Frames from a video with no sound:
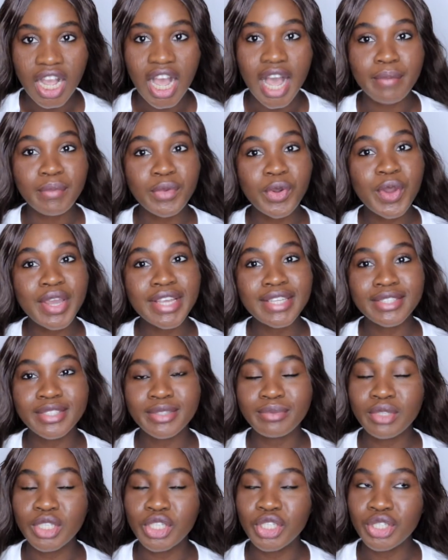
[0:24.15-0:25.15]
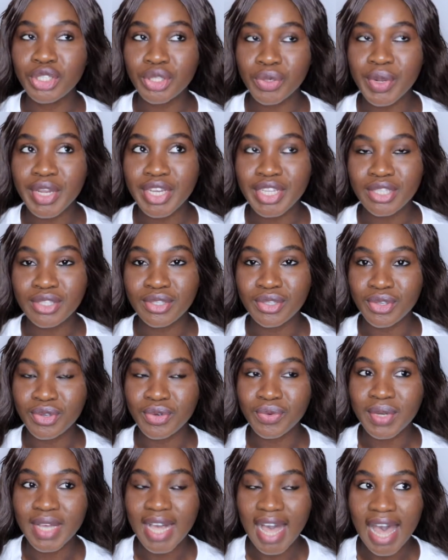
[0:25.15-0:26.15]
I'm going to be showing to
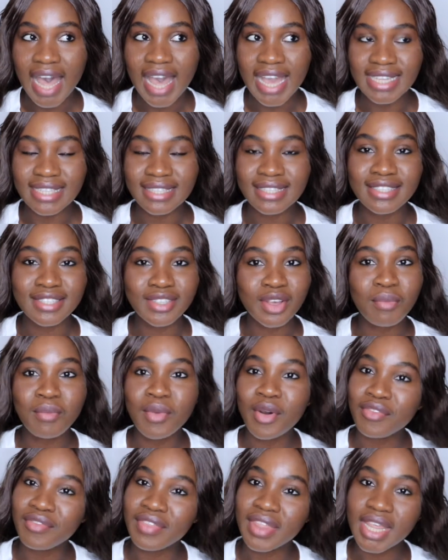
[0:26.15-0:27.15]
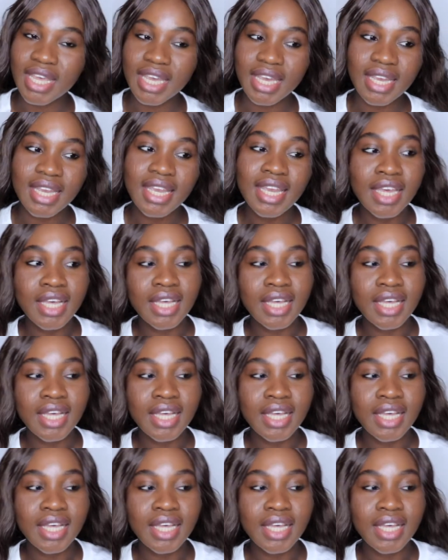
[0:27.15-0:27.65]
you guys some of the